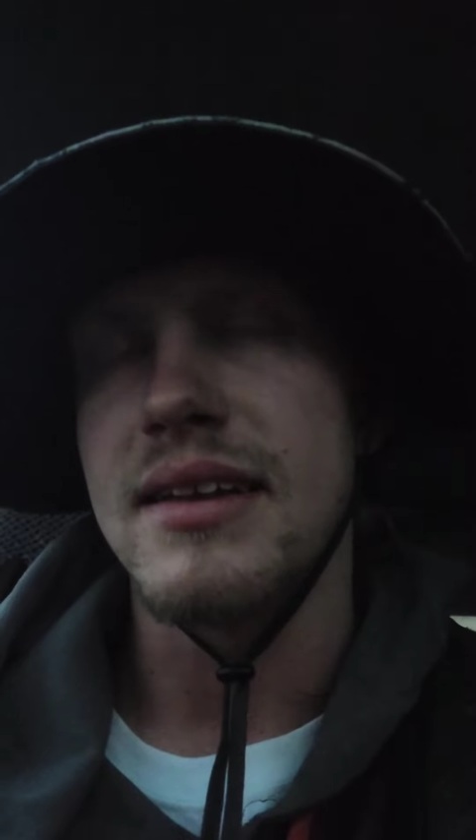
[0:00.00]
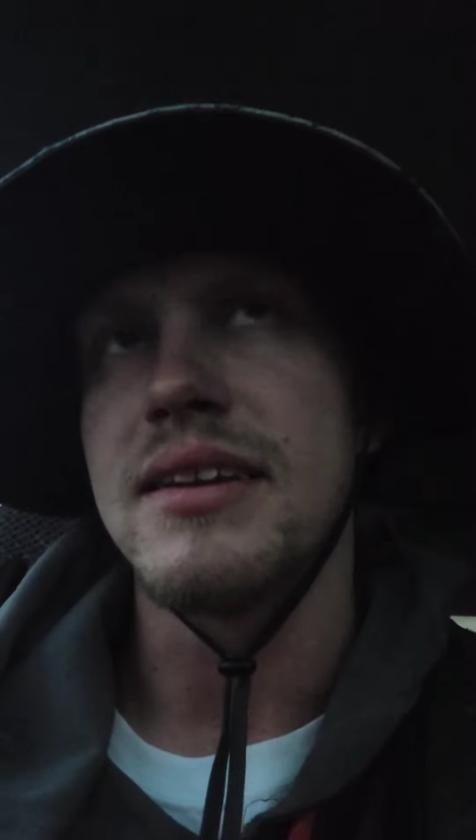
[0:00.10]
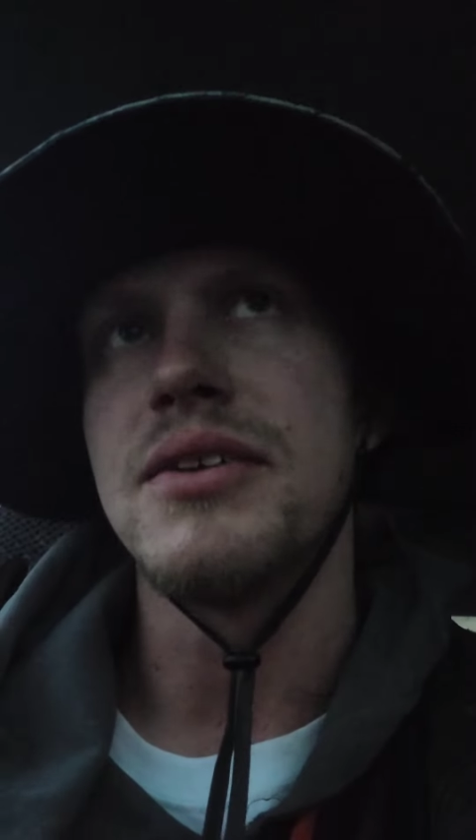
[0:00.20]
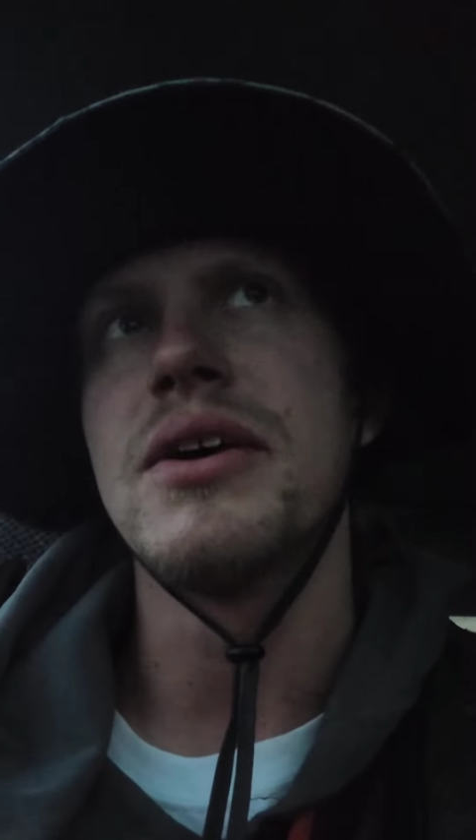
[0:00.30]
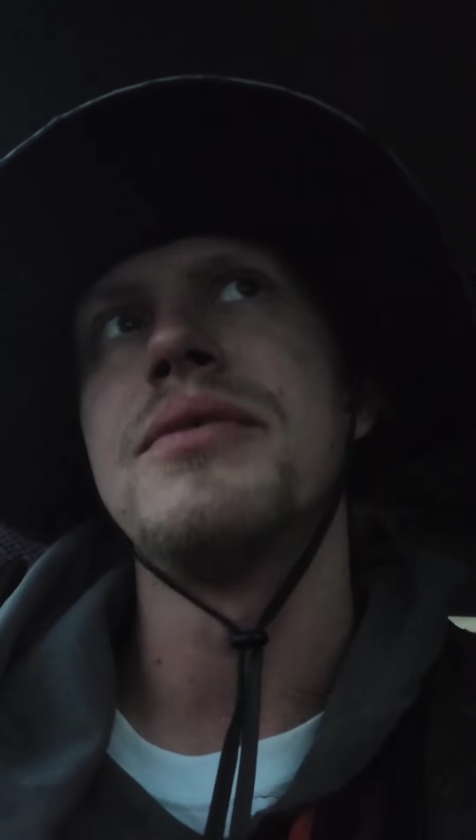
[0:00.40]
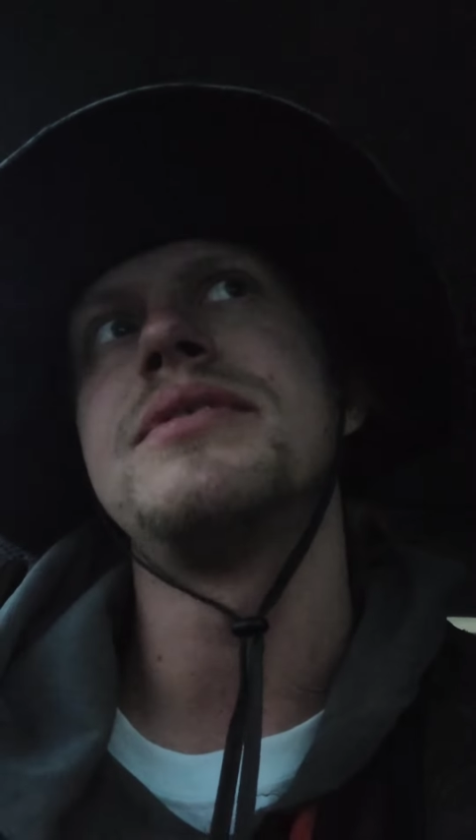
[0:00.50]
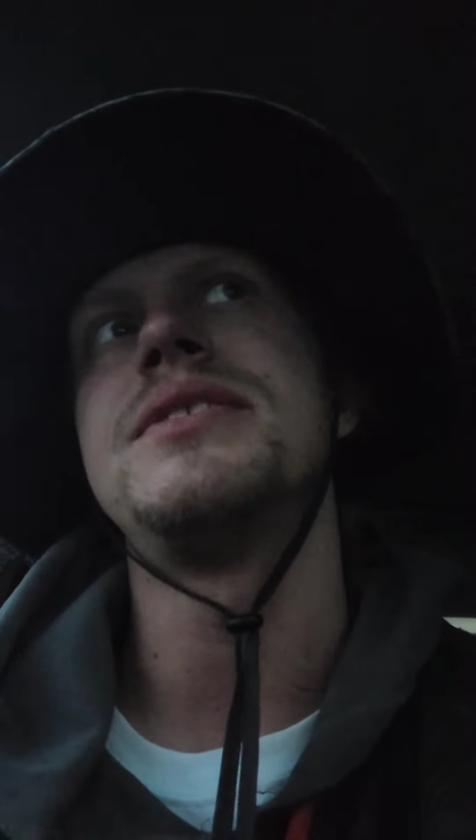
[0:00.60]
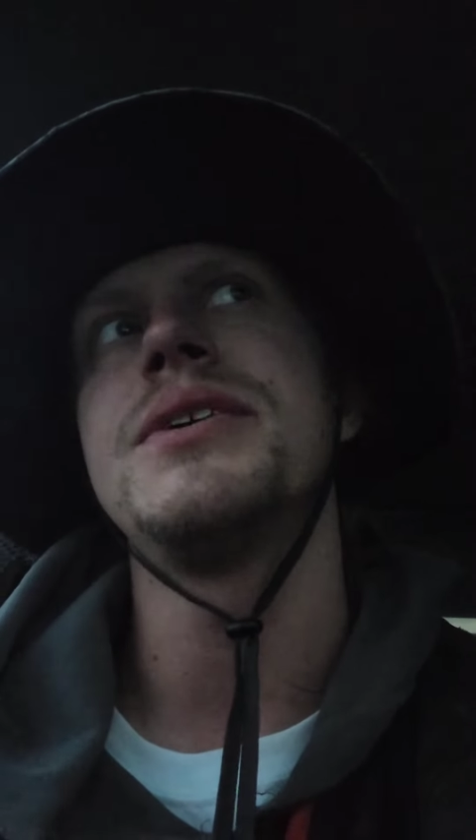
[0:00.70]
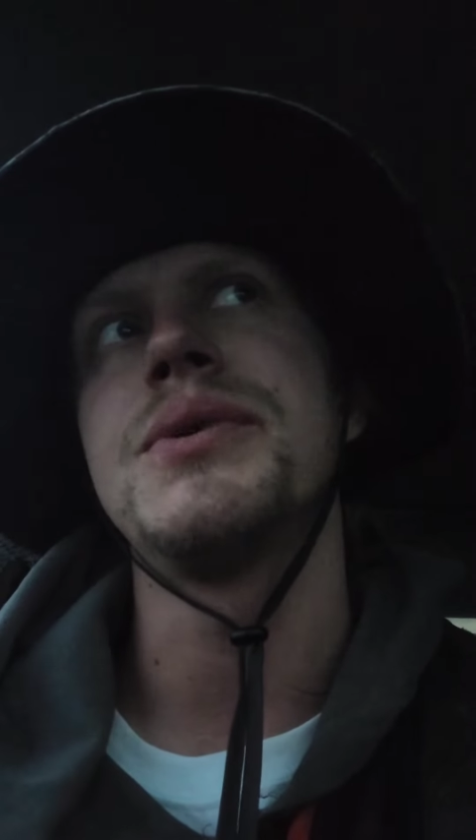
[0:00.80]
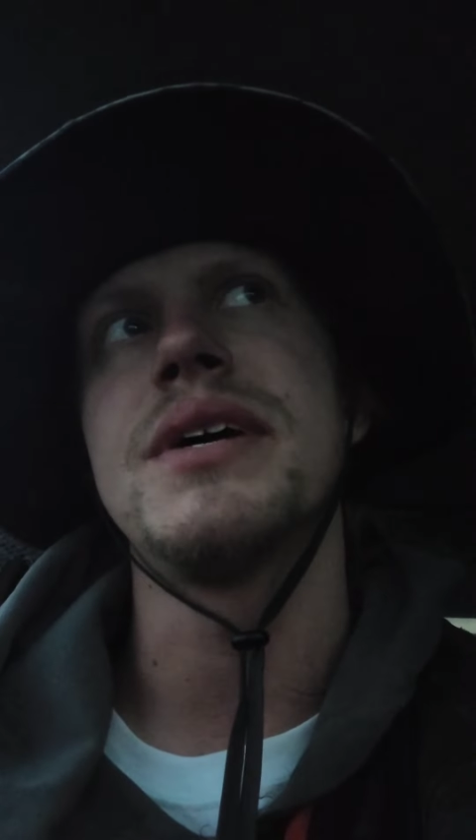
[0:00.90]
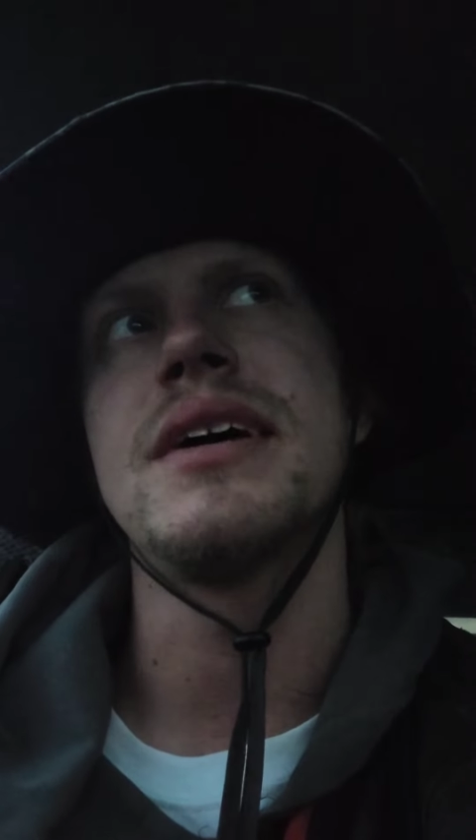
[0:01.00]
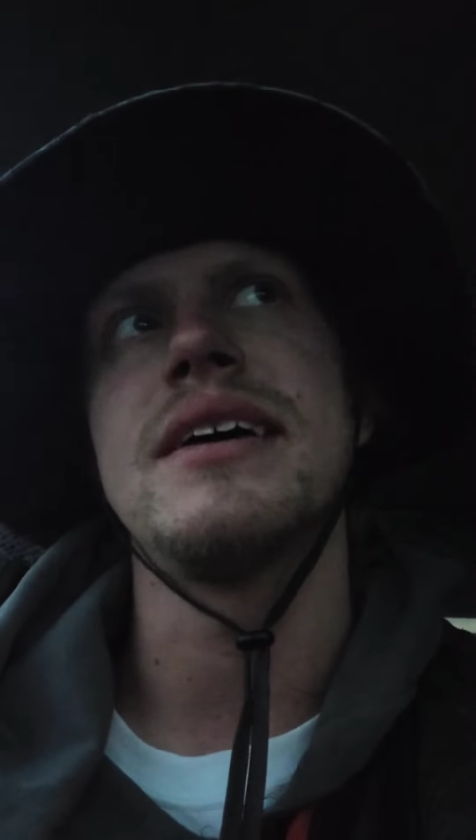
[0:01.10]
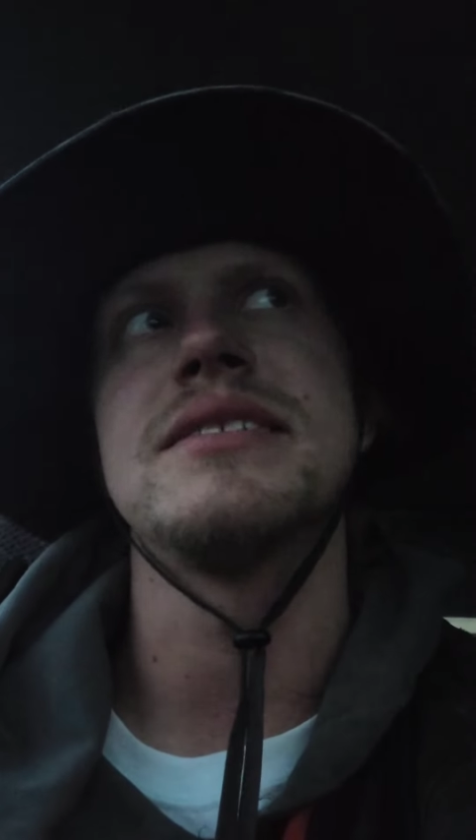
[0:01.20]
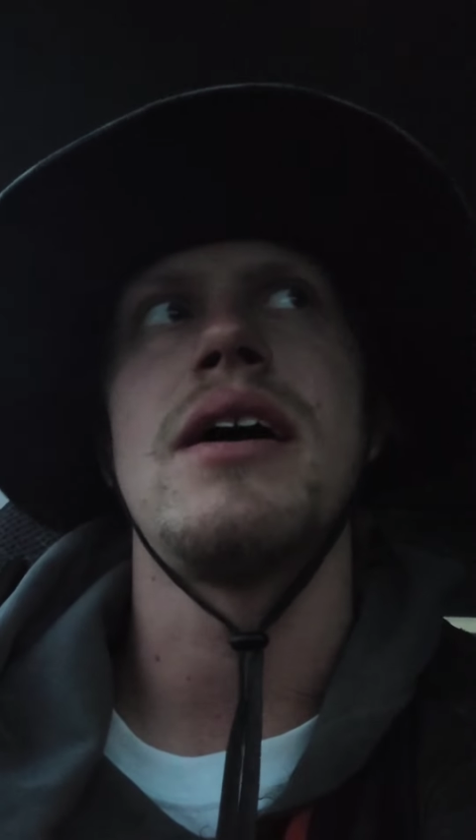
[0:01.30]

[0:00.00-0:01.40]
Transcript: and you don't do it as